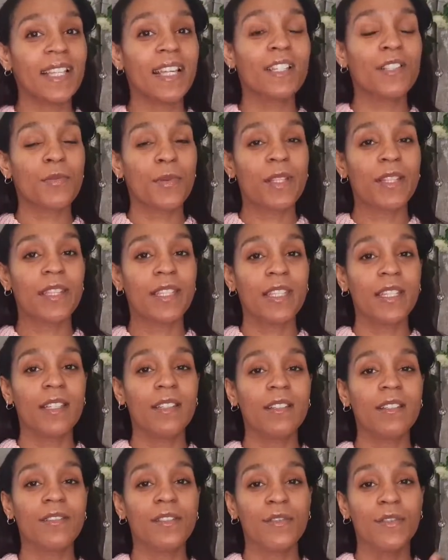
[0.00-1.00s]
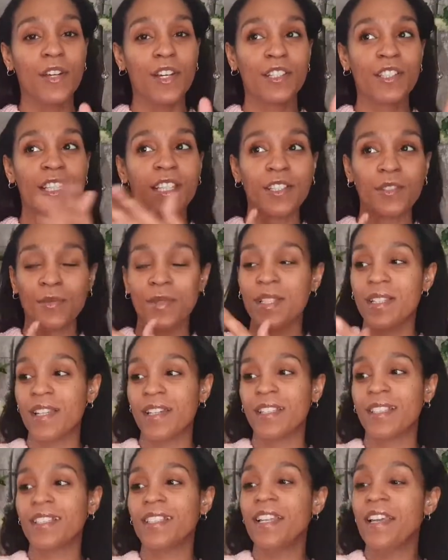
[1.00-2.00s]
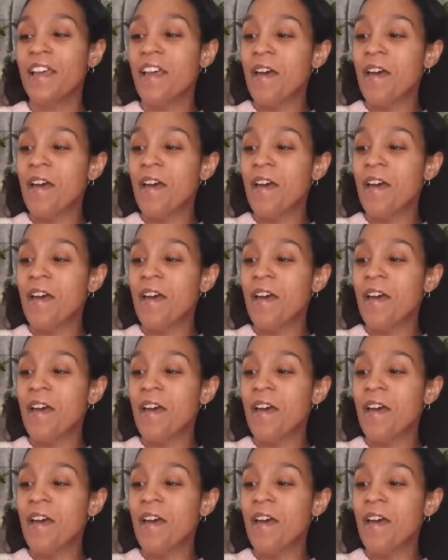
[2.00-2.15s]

that's when the verdict was done.